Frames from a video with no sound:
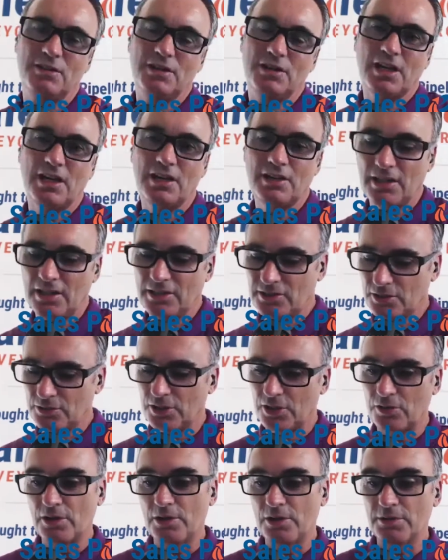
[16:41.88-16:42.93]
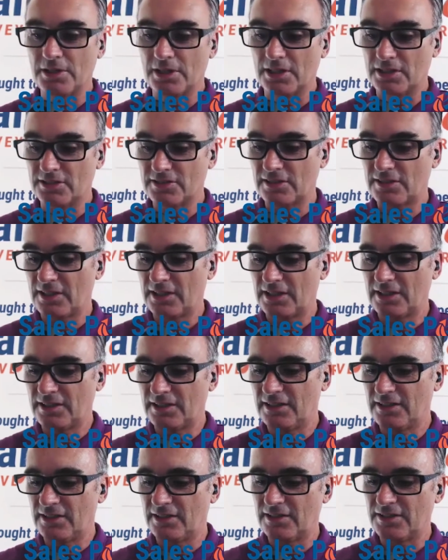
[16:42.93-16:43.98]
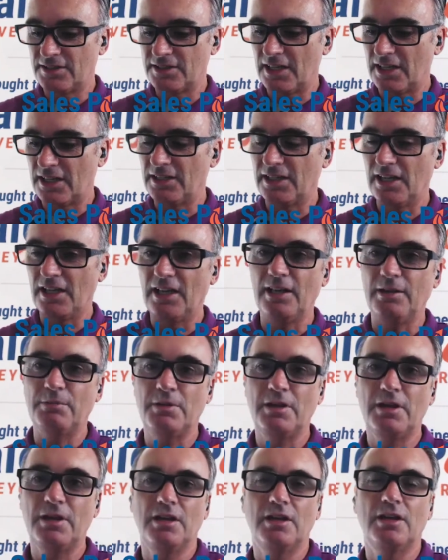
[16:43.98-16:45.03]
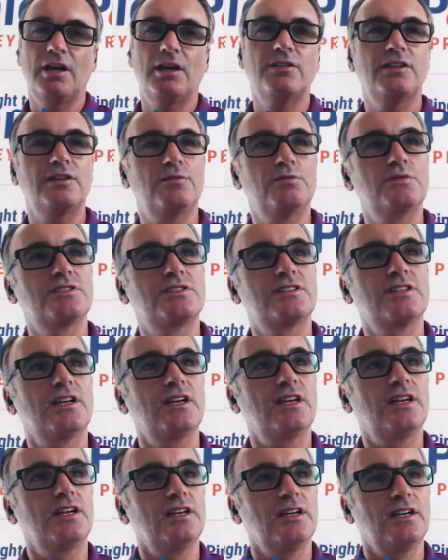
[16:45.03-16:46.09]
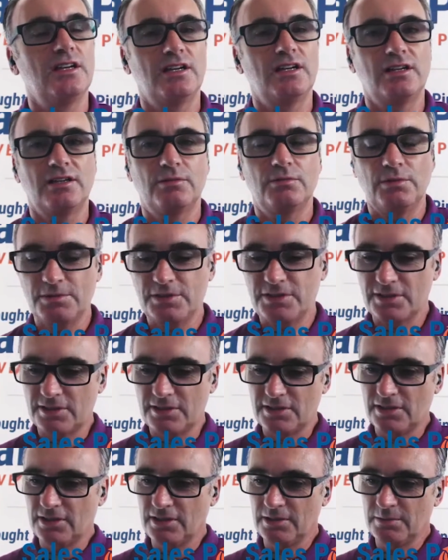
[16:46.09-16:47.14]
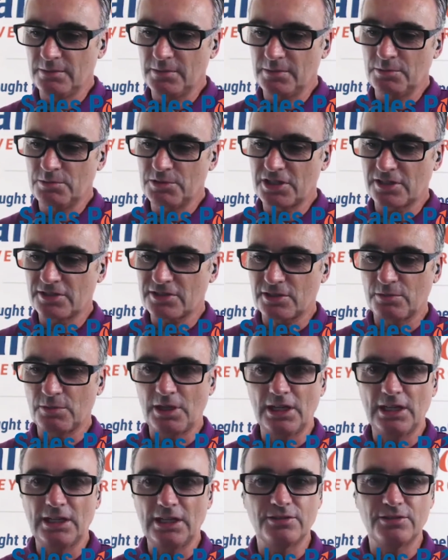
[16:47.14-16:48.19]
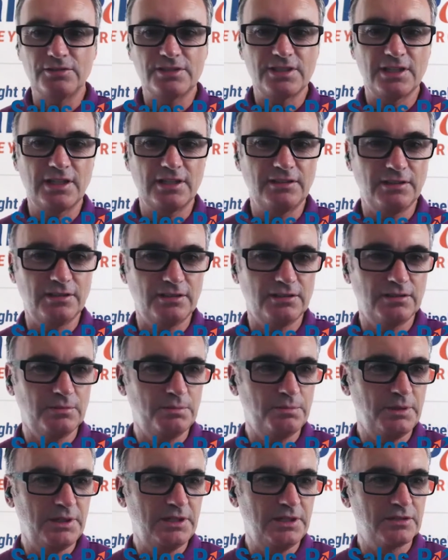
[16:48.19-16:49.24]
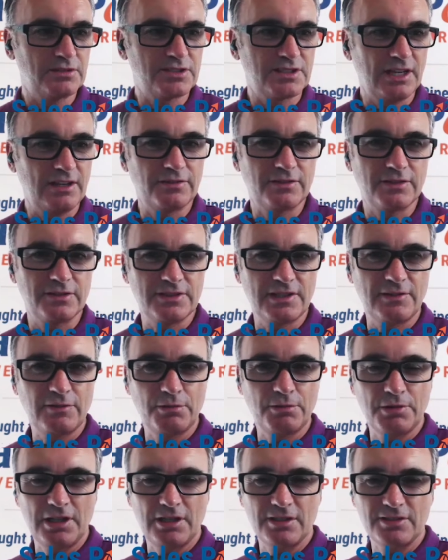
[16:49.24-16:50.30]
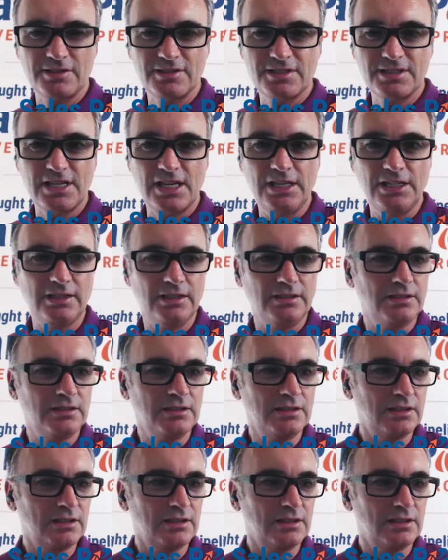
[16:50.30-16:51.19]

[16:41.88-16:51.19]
I totally agree with you, because I think at the end of the day, I think it was... what was it? It was Oscar Wilde who said, you know, be yourself because everyone else is taken.